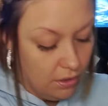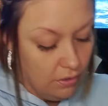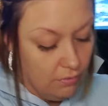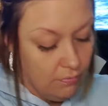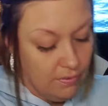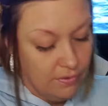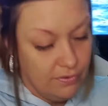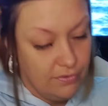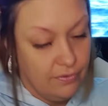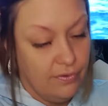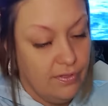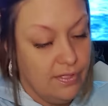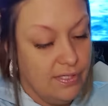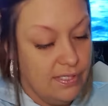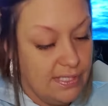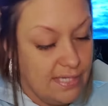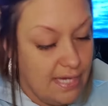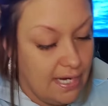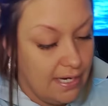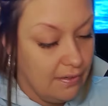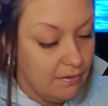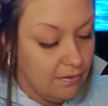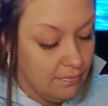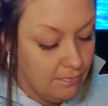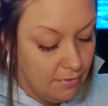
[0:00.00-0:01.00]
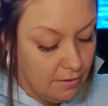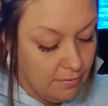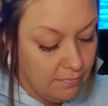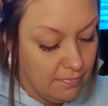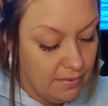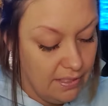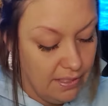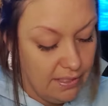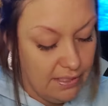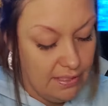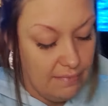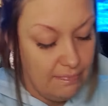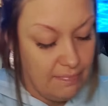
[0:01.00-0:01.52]
You went through this tower
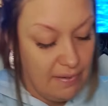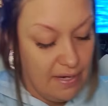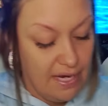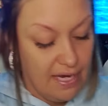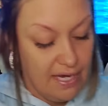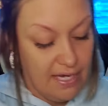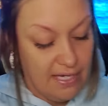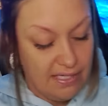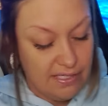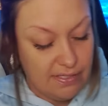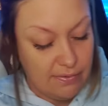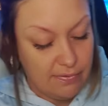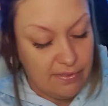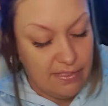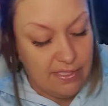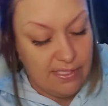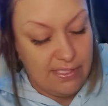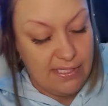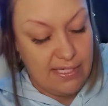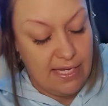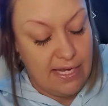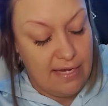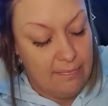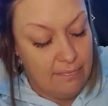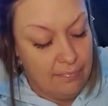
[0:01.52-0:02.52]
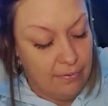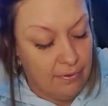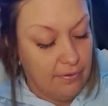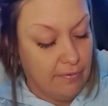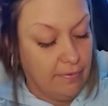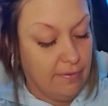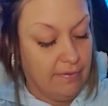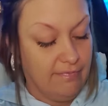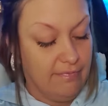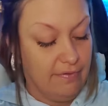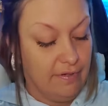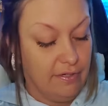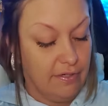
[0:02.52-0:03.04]
moment in the past with this emperor
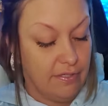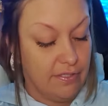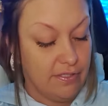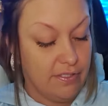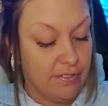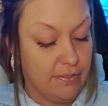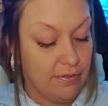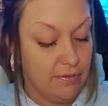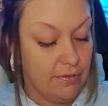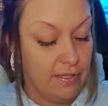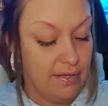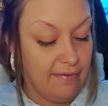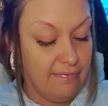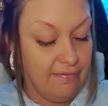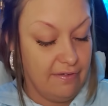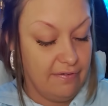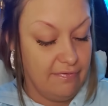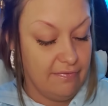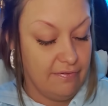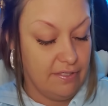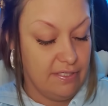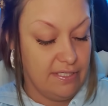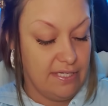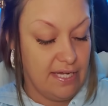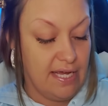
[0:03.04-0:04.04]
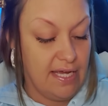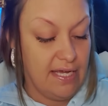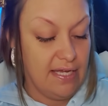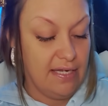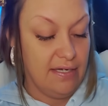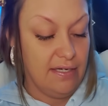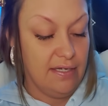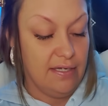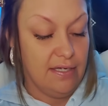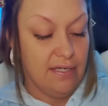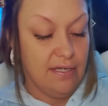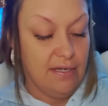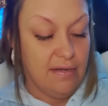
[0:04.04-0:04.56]
reverse who left you for
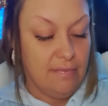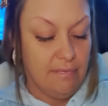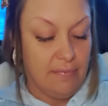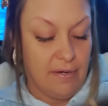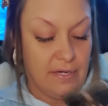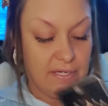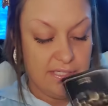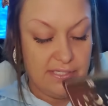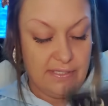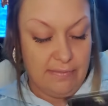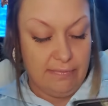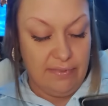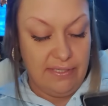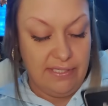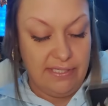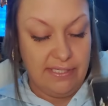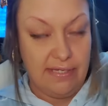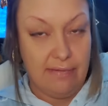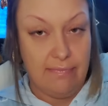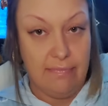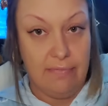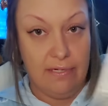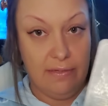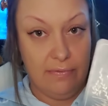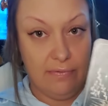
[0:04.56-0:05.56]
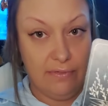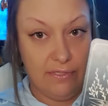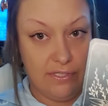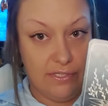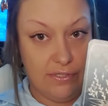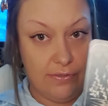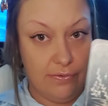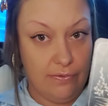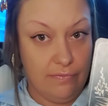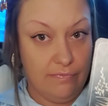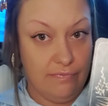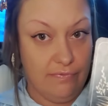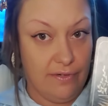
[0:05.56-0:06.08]
dead. Possibly somebody was
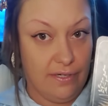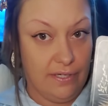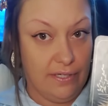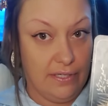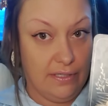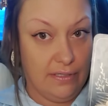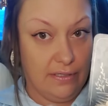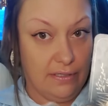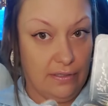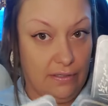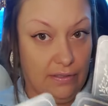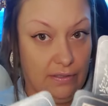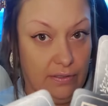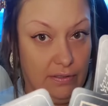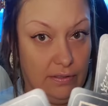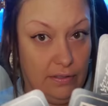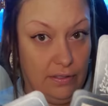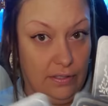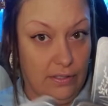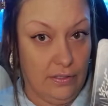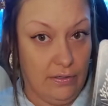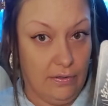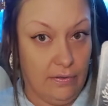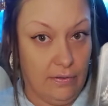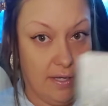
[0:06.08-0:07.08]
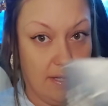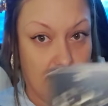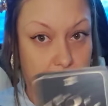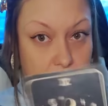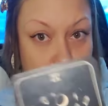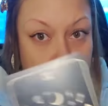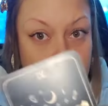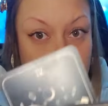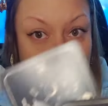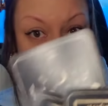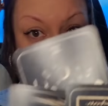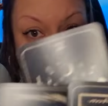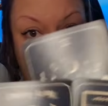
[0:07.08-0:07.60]
doing fucking, you know,
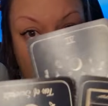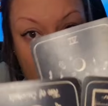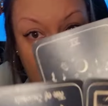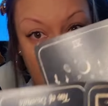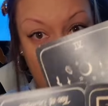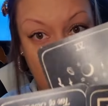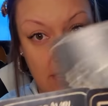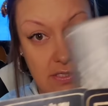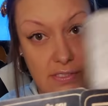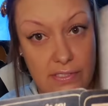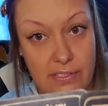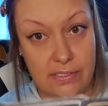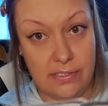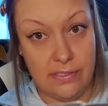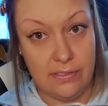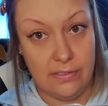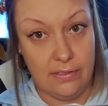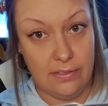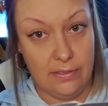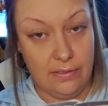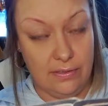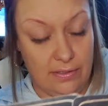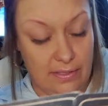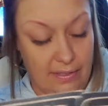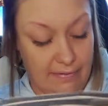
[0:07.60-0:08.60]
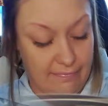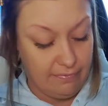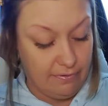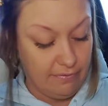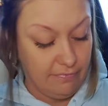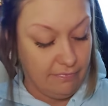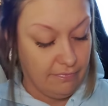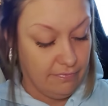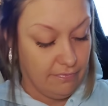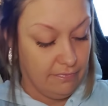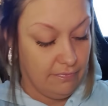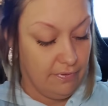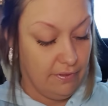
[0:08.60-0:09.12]
emperor reverse left
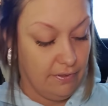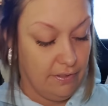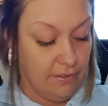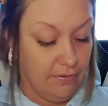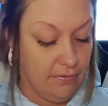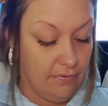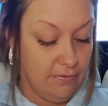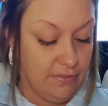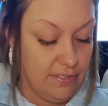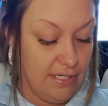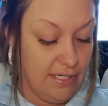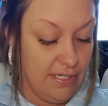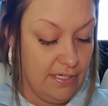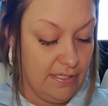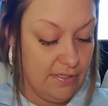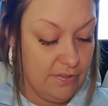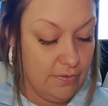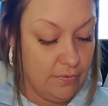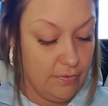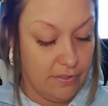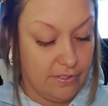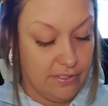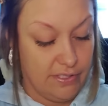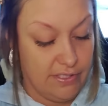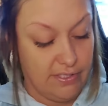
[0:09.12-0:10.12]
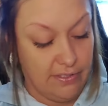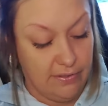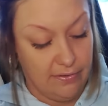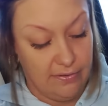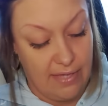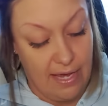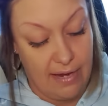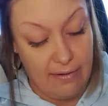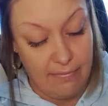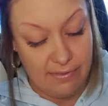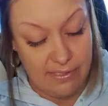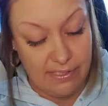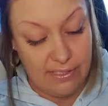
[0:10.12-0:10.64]
you, you know, Ten of Swords, dude.
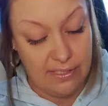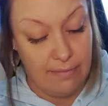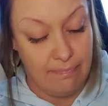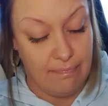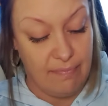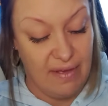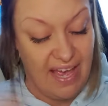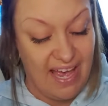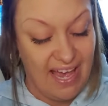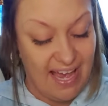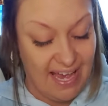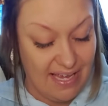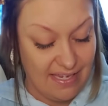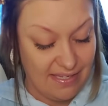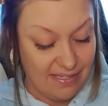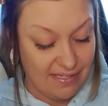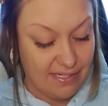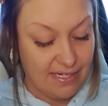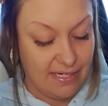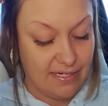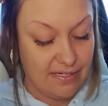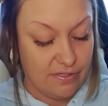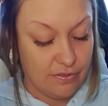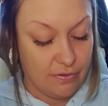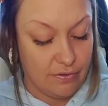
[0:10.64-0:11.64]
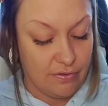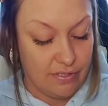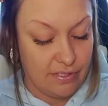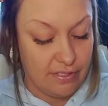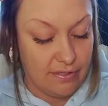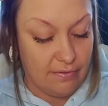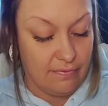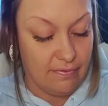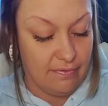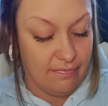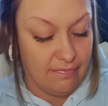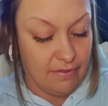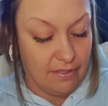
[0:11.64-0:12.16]
That was in the past. Ten of Swords
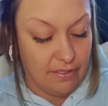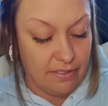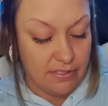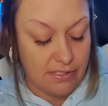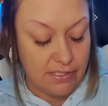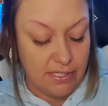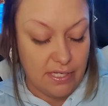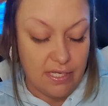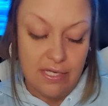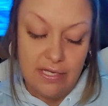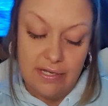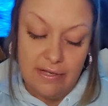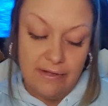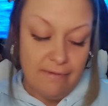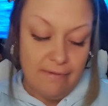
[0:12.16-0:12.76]
in the reverse